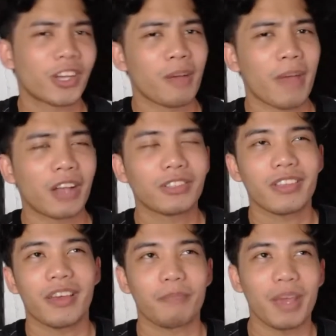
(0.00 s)
come out so
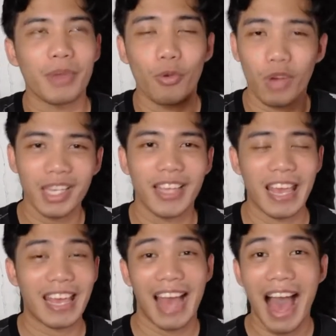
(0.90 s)
that maybe one day